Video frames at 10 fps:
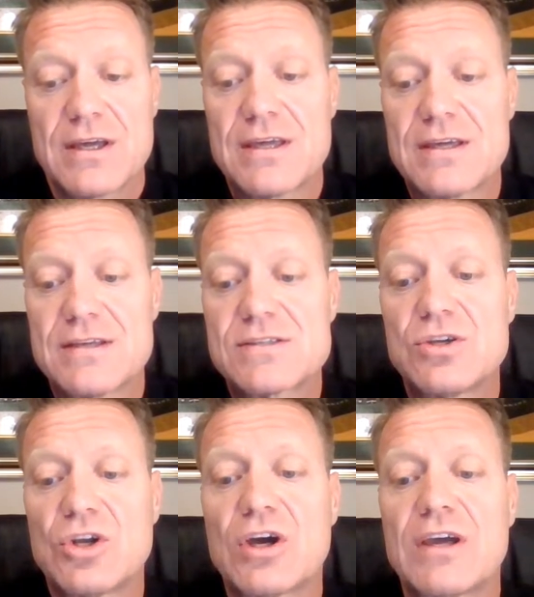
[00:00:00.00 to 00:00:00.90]
Is,
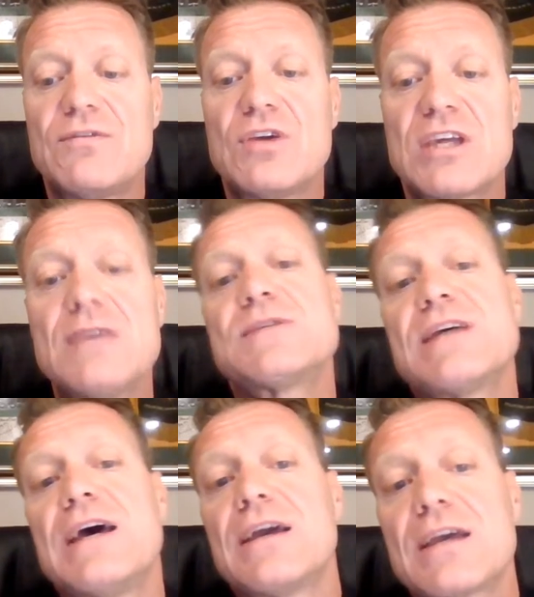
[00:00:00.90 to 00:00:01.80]
you know, if you keep
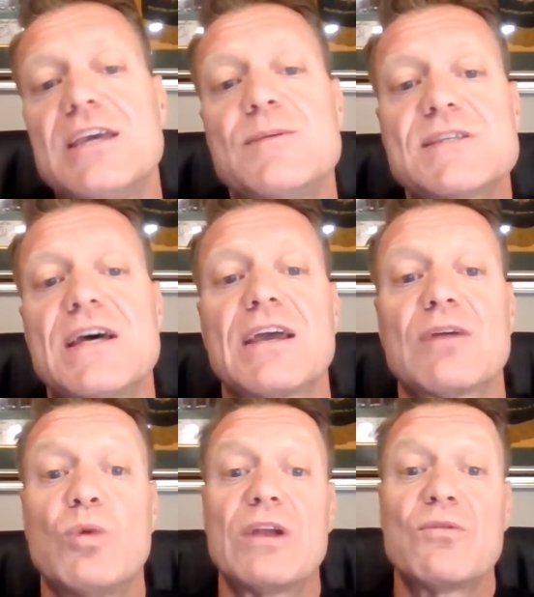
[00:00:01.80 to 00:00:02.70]
saying
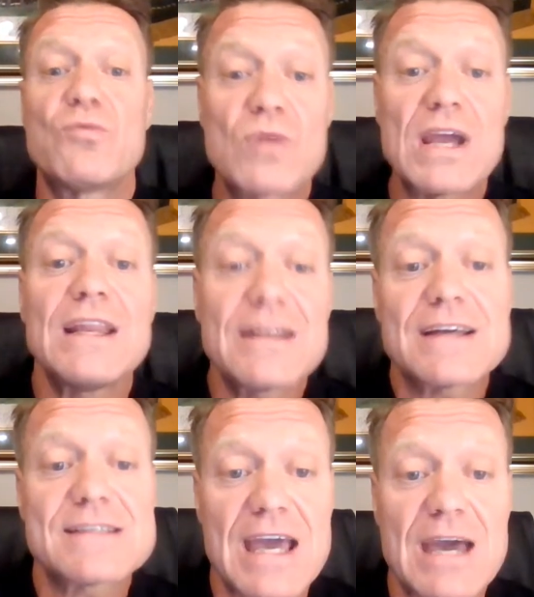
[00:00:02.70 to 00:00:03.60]
it, when it really
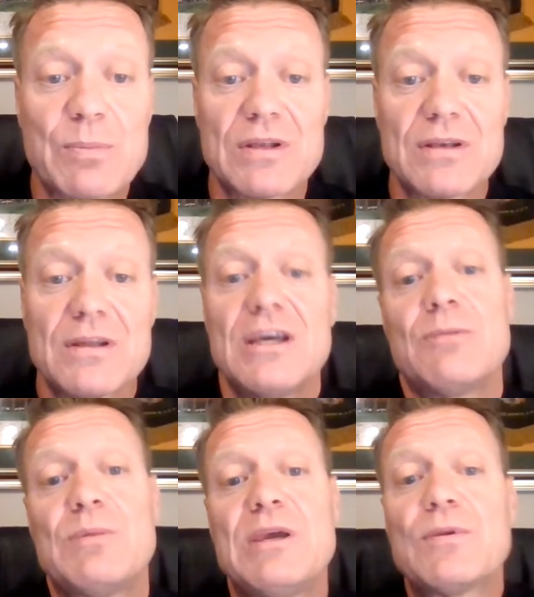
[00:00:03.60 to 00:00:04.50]
does happen,
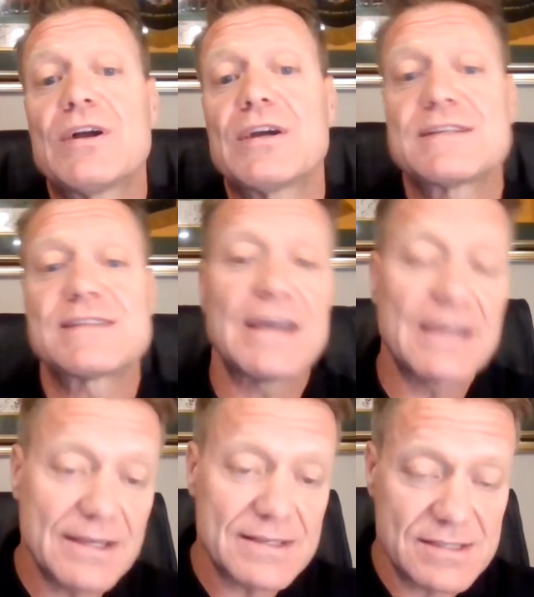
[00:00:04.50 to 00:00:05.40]
people are going to say,
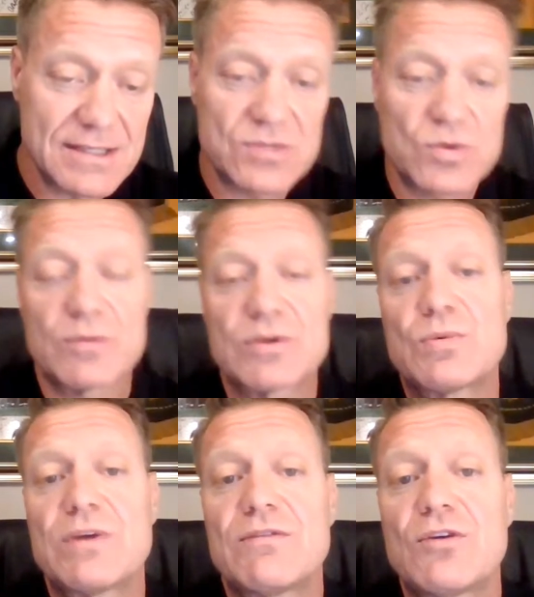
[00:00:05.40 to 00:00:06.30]
yes, yes, Robert,
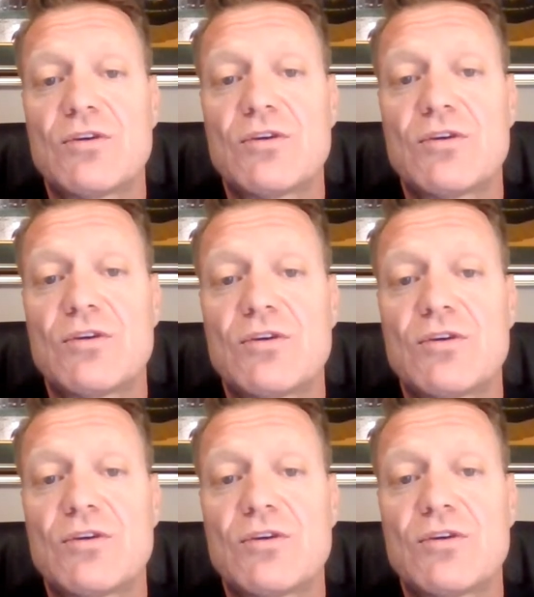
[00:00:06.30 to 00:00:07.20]
we've heard this from
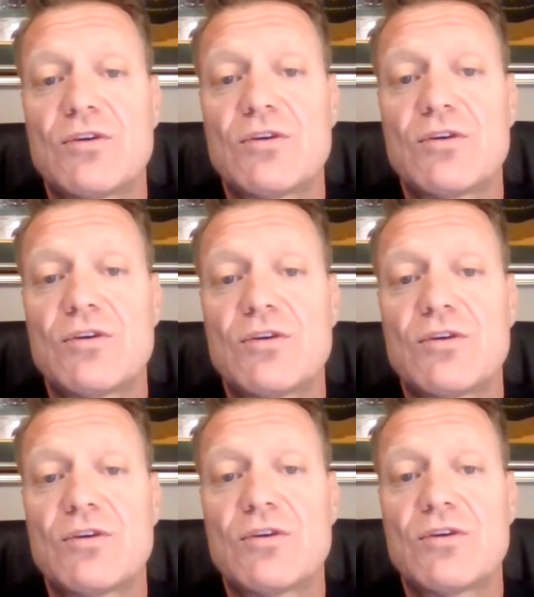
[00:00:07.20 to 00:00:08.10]
you. You've been
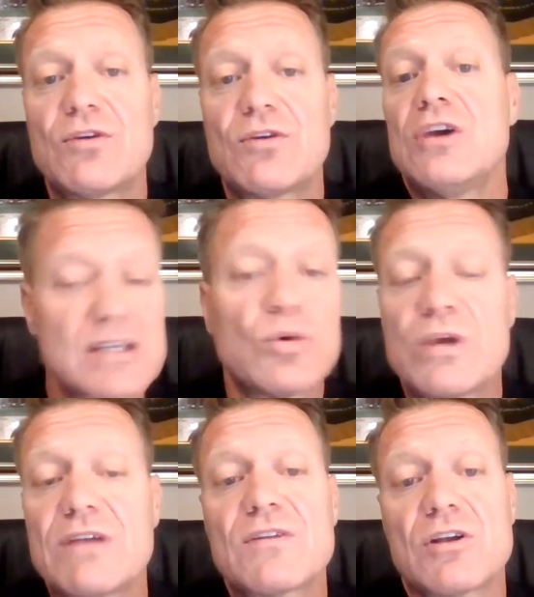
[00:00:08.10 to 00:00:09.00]
saying this every single
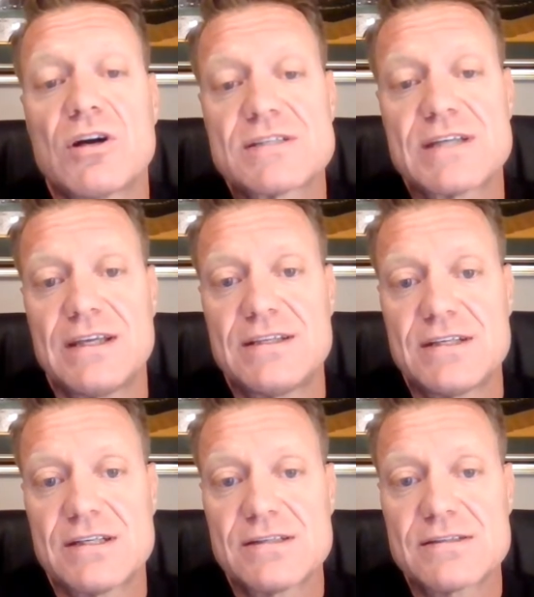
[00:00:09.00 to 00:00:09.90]
week for the last 8
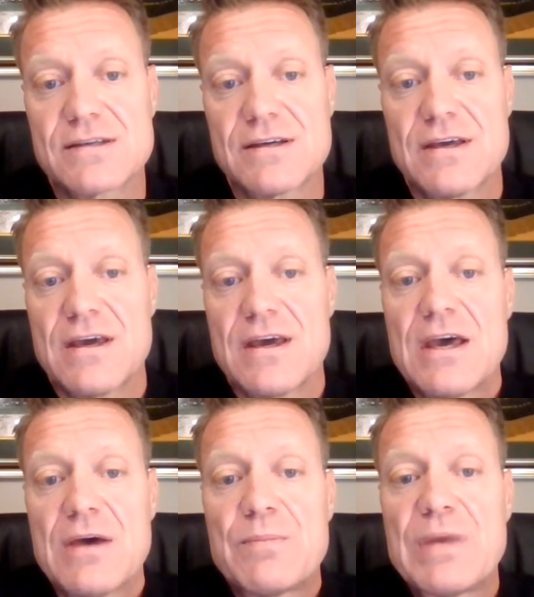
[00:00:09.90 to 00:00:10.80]
years.
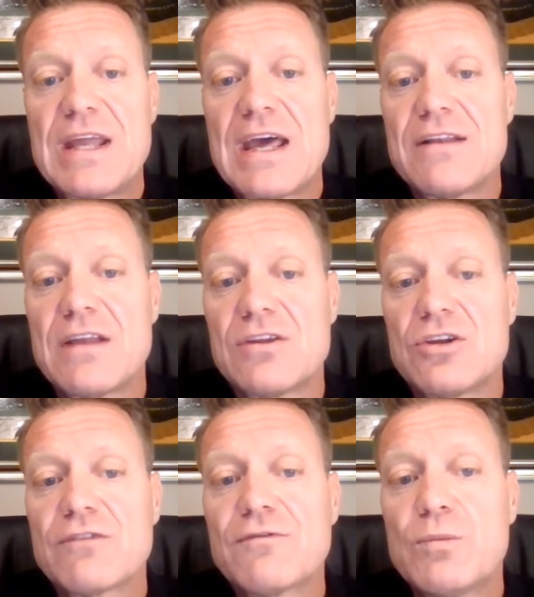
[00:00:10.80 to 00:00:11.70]
But, and you
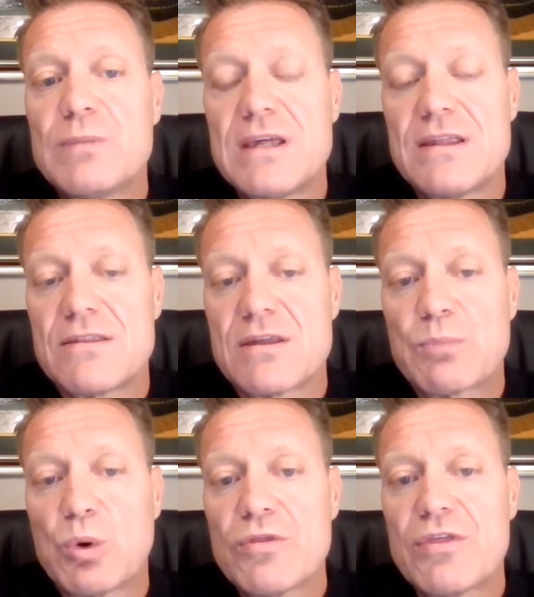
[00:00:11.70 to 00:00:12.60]
know, for me, the
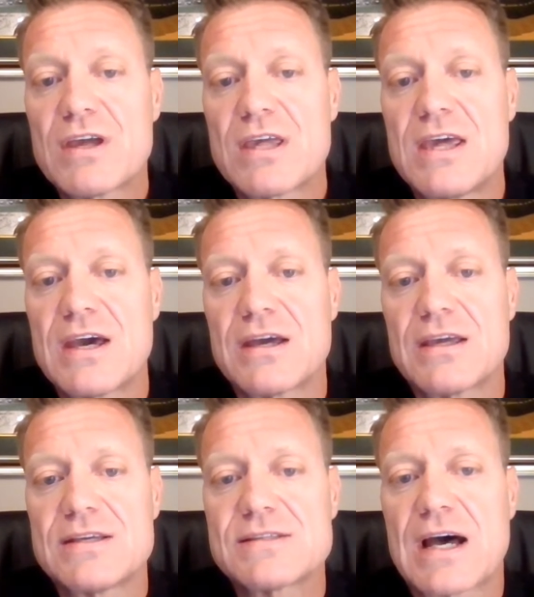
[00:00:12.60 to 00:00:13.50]
important thing here
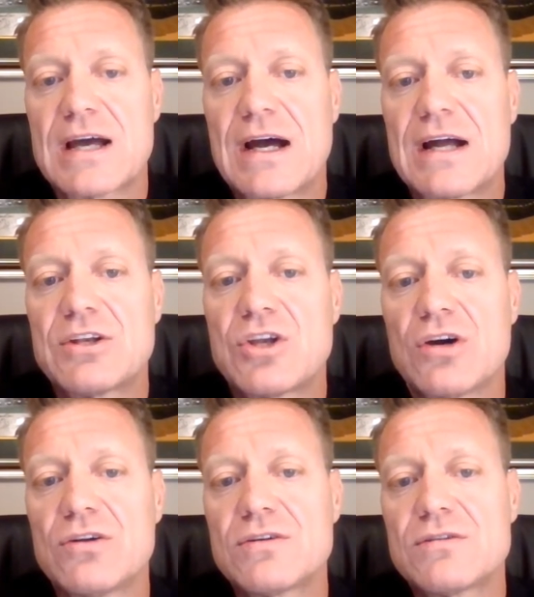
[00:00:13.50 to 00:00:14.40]
is I
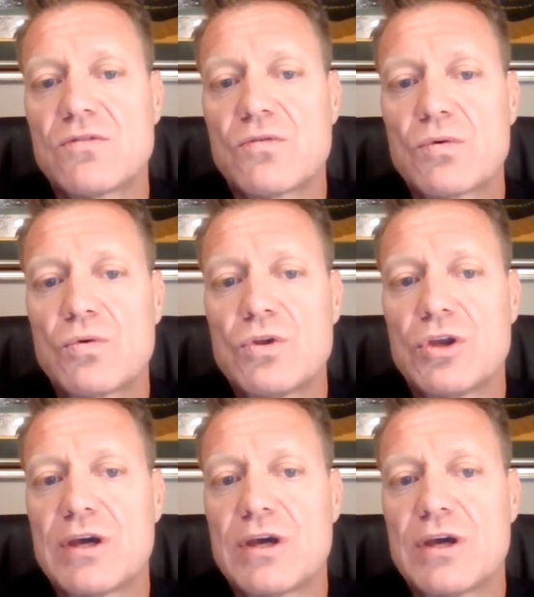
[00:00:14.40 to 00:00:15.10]
don't, you know,